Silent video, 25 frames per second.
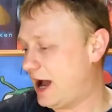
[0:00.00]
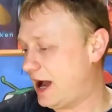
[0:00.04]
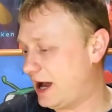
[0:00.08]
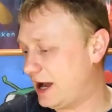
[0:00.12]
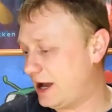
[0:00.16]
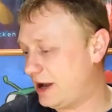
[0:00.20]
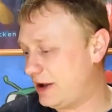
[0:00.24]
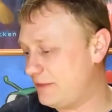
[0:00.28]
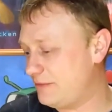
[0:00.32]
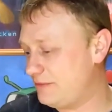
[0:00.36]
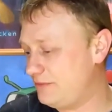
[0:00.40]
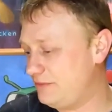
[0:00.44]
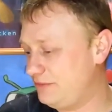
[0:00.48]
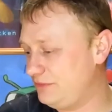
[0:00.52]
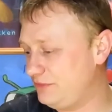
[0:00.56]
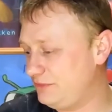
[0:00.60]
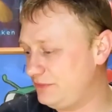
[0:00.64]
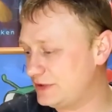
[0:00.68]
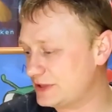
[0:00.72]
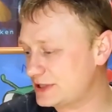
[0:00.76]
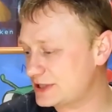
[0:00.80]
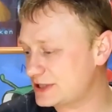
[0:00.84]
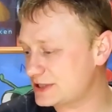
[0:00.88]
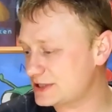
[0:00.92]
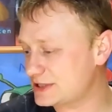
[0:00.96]

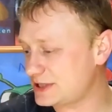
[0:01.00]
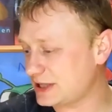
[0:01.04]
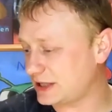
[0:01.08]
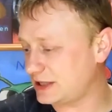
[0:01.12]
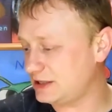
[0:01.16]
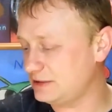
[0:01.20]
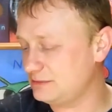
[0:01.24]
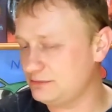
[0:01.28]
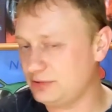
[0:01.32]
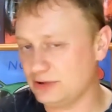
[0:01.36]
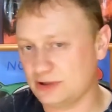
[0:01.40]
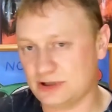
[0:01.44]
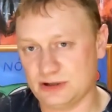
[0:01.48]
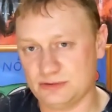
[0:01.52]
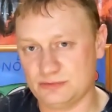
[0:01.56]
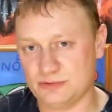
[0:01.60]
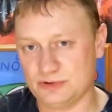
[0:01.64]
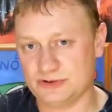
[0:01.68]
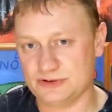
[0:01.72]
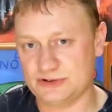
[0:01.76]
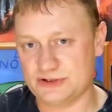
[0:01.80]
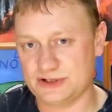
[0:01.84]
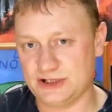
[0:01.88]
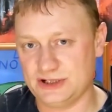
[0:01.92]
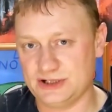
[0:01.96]
The second book I
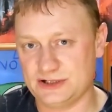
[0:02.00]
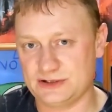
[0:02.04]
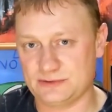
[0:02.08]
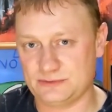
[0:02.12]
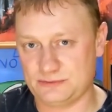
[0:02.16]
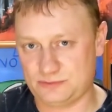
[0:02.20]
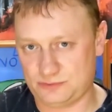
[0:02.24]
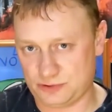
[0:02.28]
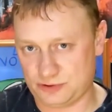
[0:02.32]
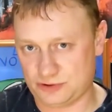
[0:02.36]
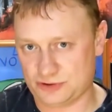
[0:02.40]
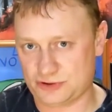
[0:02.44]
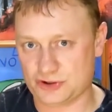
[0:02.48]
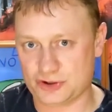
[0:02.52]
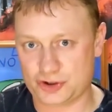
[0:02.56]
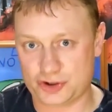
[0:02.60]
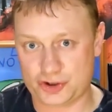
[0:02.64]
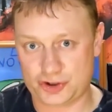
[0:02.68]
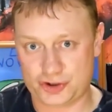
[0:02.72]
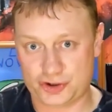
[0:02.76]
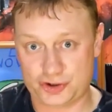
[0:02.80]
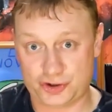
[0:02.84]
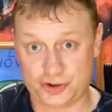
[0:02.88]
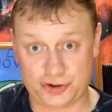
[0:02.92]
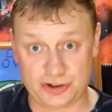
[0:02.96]
wanted
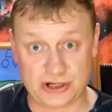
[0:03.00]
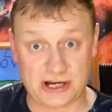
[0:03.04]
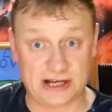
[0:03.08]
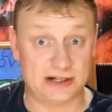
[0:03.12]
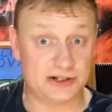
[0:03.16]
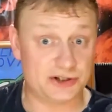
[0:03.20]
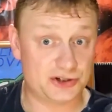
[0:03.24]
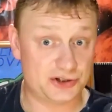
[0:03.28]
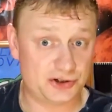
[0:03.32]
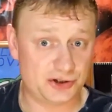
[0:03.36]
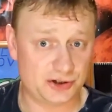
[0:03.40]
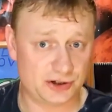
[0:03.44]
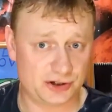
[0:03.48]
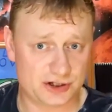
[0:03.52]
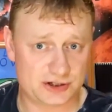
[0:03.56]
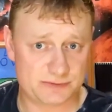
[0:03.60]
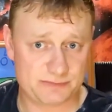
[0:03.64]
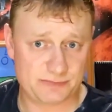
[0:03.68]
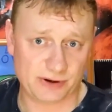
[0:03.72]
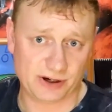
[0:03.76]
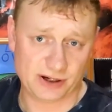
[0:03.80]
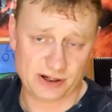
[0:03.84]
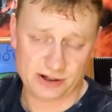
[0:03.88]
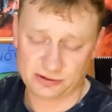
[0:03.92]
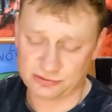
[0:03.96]
was Alan Sugar's
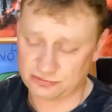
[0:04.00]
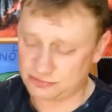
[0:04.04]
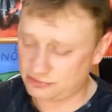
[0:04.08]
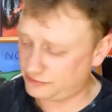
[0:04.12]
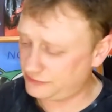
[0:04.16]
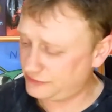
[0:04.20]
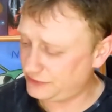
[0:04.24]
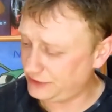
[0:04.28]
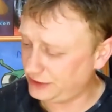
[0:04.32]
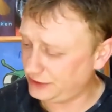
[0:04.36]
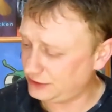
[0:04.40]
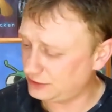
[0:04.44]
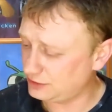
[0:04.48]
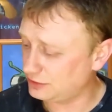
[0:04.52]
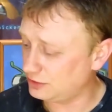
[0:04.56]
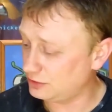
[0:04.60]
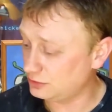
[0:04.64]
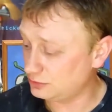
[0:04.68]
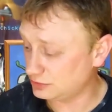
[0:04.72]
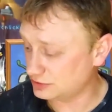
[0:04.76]
biography or